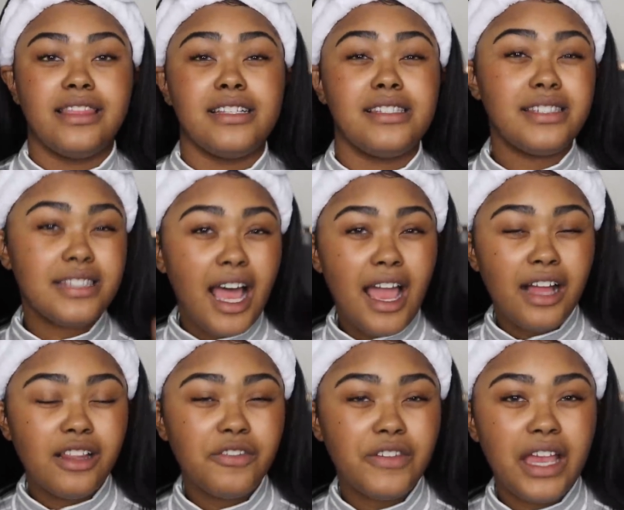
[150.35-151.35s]
The
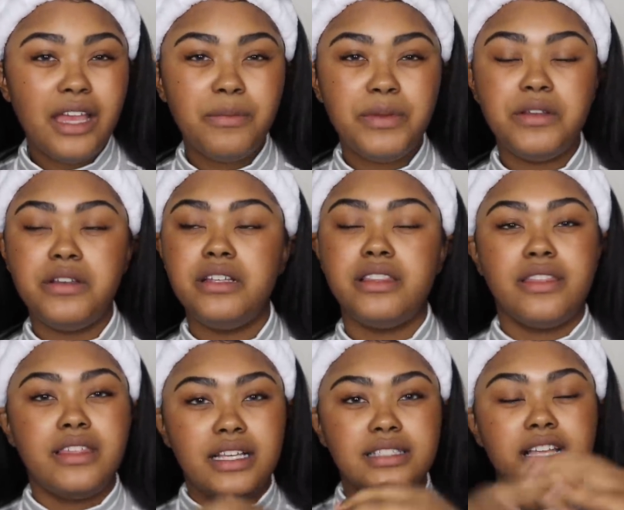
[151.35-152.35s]
style of KBeauty, the
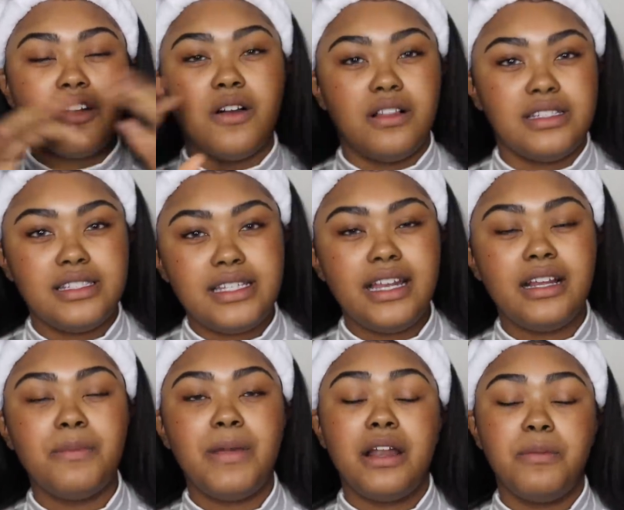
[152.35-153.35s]
things that are all
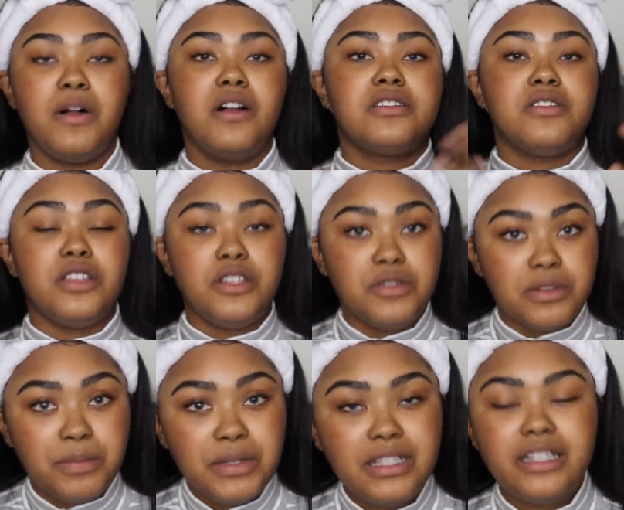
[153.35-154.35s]
aesthetic about it, but also the
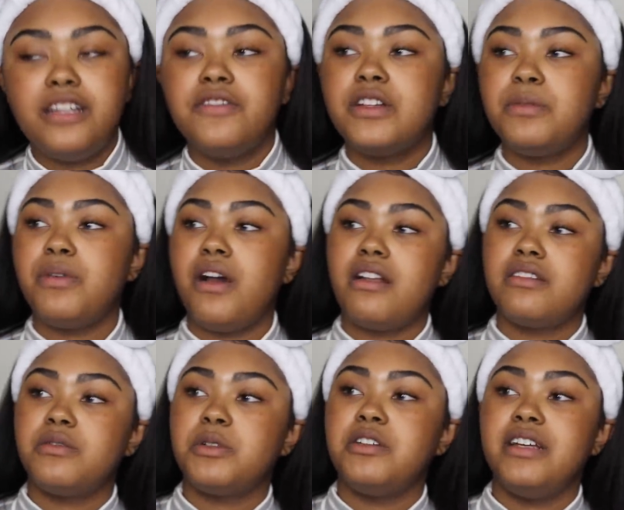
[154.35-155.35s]
usability of good products
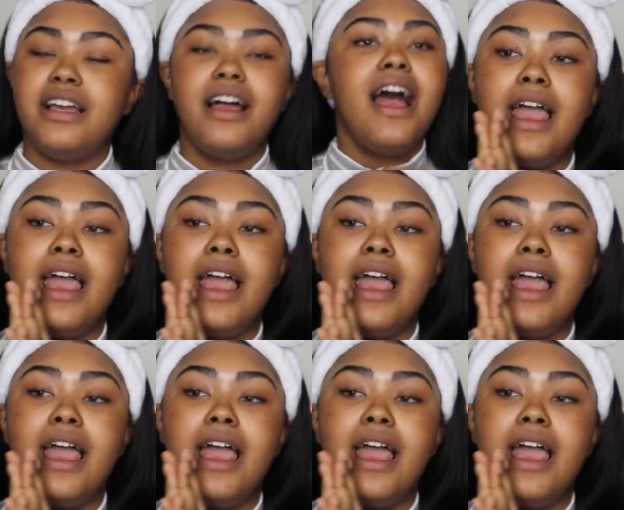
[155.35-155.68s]
from Korea.